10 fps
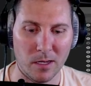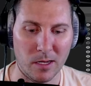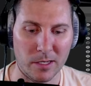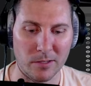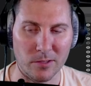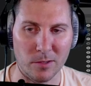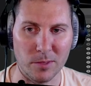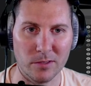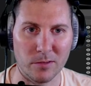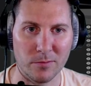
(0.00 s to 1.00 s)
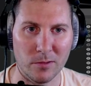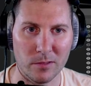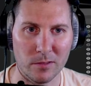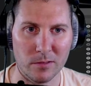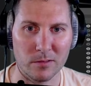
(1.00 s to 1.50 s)
Here's our music
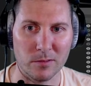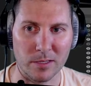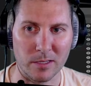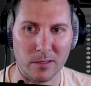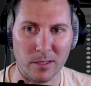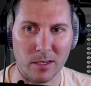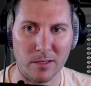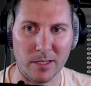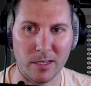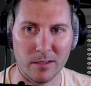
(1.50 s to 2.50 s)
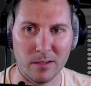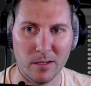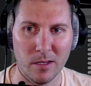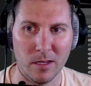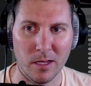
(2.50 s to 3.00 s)
folder, so we can click on that.
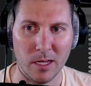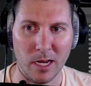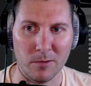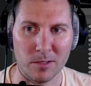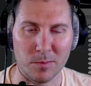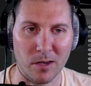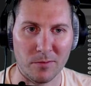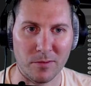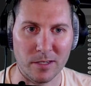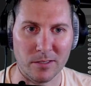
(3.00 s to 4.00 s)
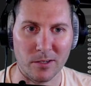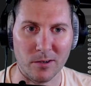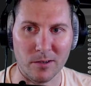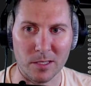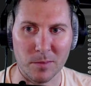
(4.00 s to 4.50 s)
Our Spotify is
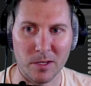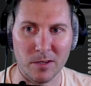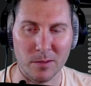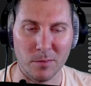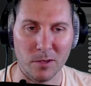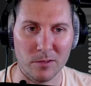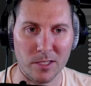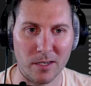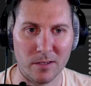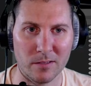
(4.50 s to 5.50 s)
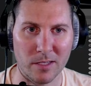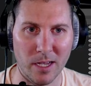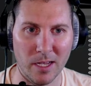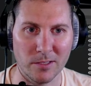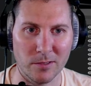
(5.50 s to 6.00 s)
currently muted on both channels,
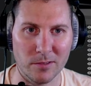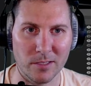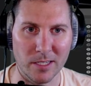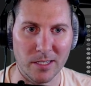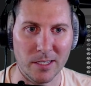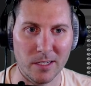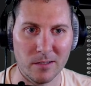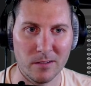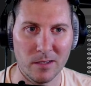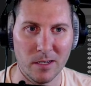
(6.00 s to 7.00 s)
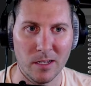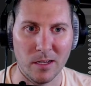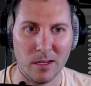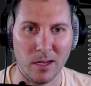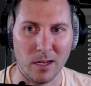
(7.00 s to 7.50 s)
as you see here.
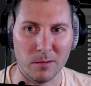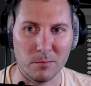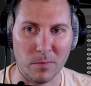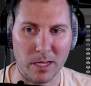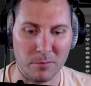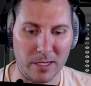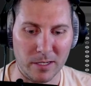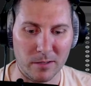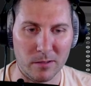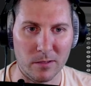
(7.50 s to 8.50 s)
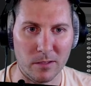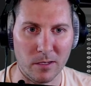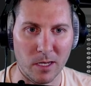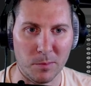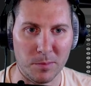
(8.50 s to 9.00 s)
And we can
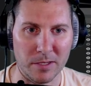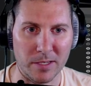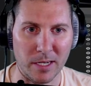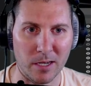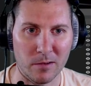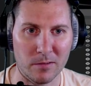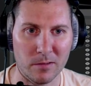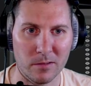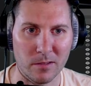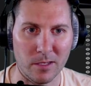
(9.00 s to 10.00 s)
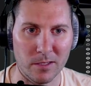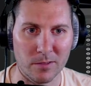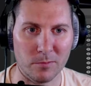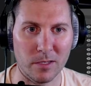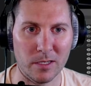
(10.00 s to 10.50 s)
up and down as
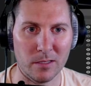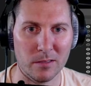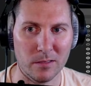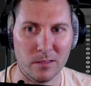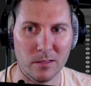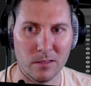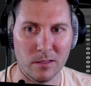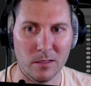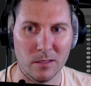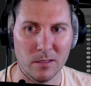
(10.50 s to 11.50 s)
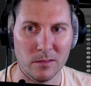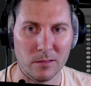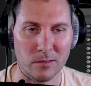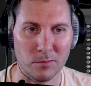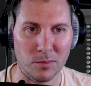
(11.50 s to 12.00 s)
well.
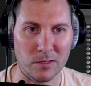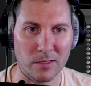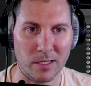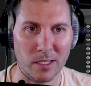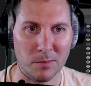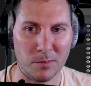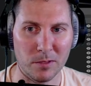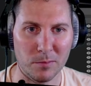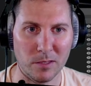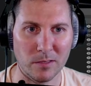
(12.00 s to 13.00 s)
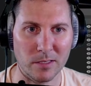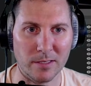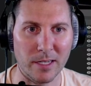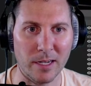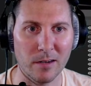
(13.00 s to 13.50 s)
So plussing up, plussing
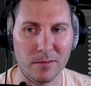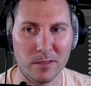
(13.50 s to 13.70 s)
down.